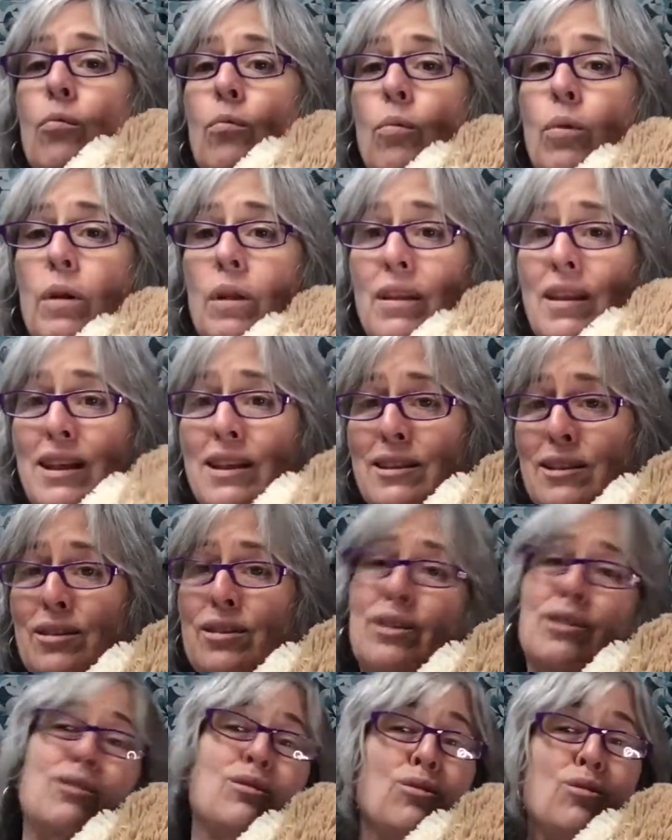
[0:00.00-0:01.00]
one of these
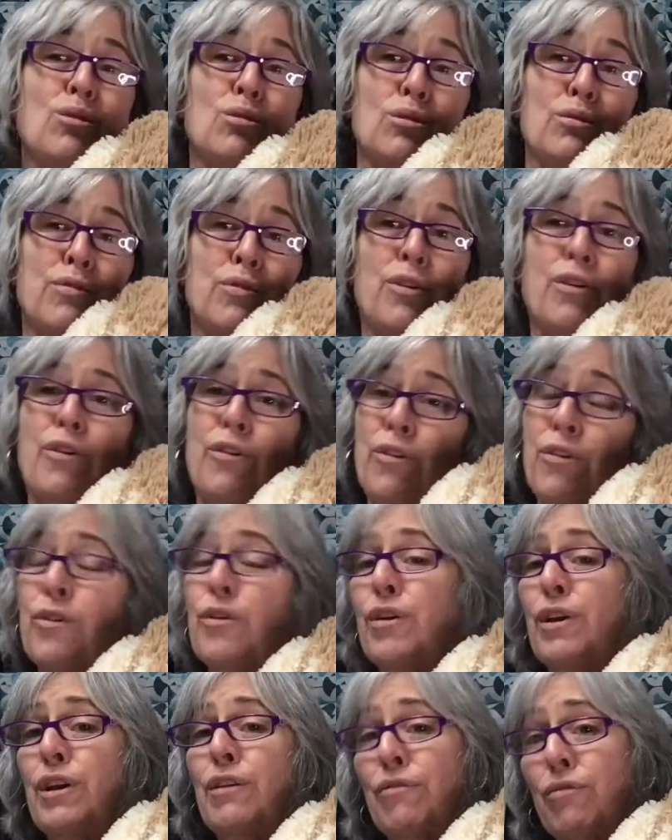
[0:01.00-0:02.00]
just sold for
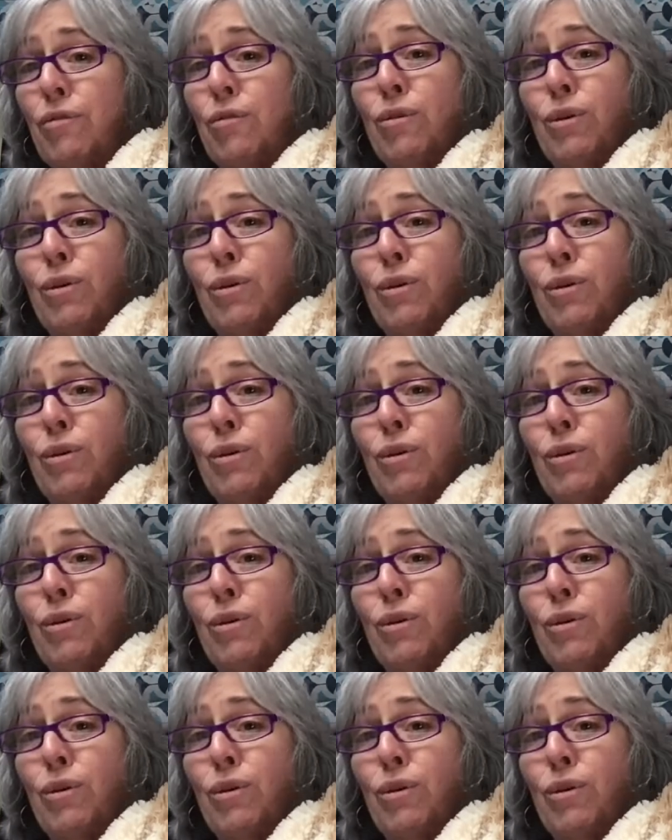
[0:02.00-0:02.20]
$34.90.